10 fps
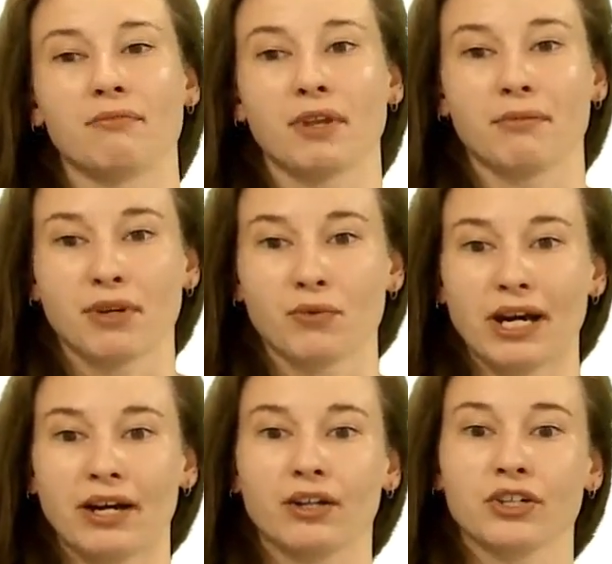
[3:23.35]

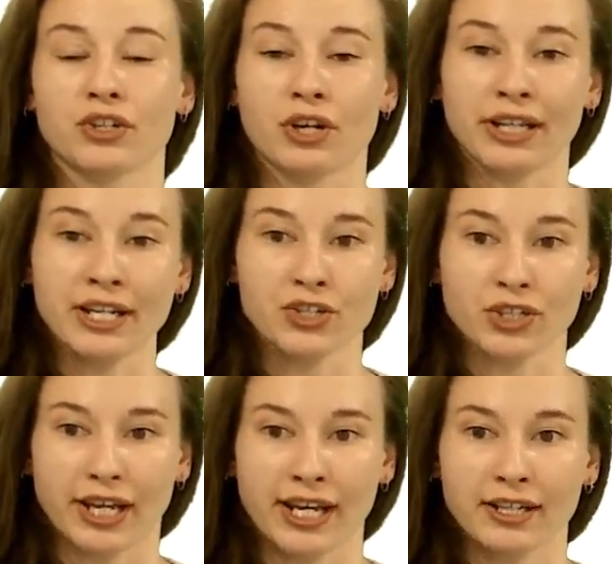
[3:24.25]
Meanwhile, your
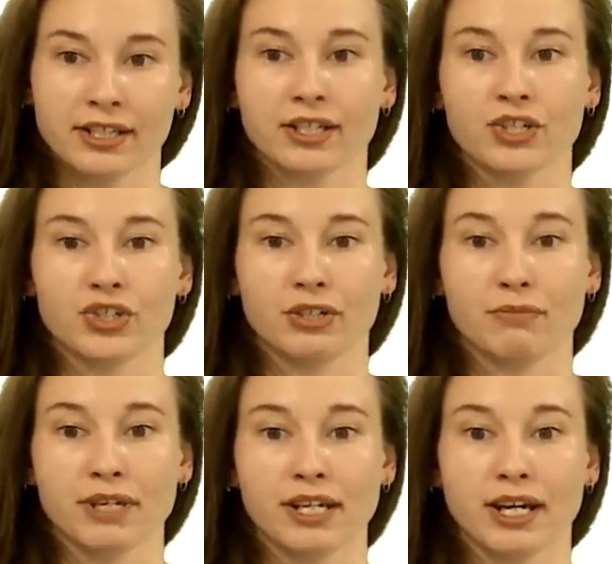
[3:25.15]
electrolyte should
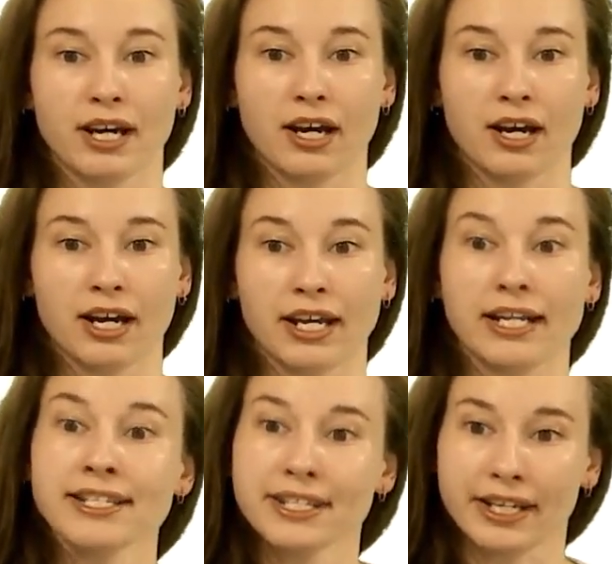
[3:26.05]
be an
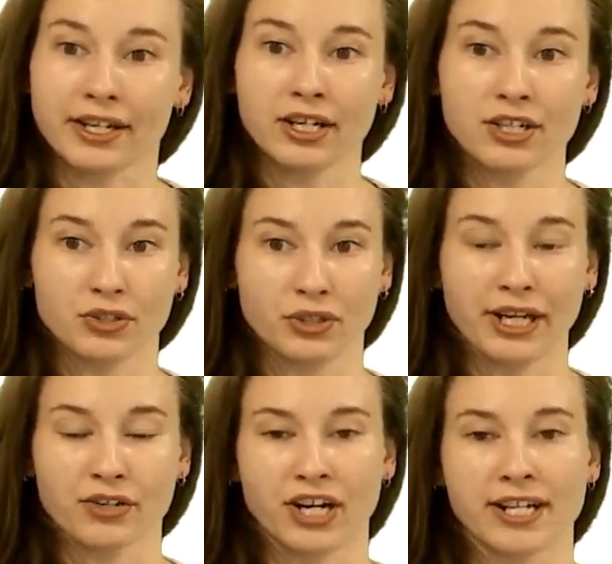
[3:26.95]
insulator to
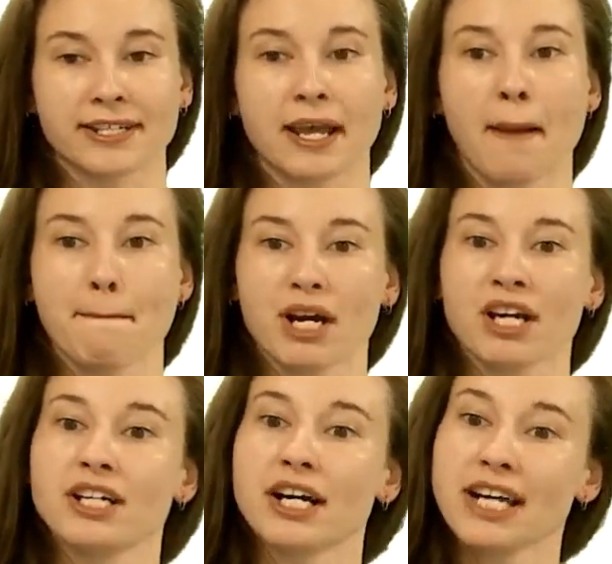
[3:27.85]
electrons, but
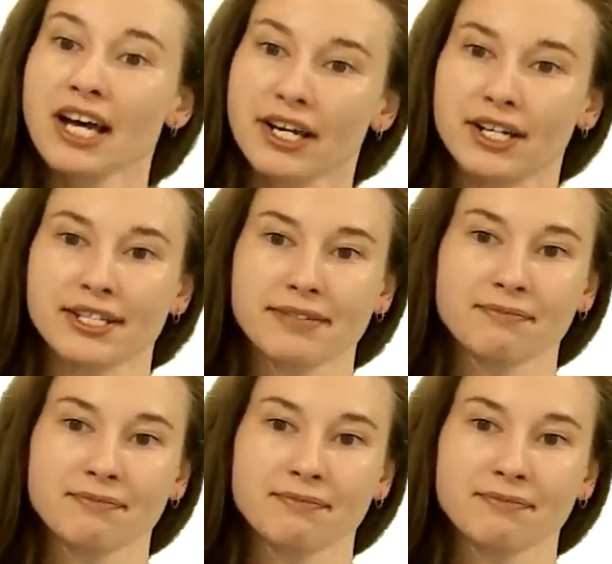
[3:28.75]
conduct ions.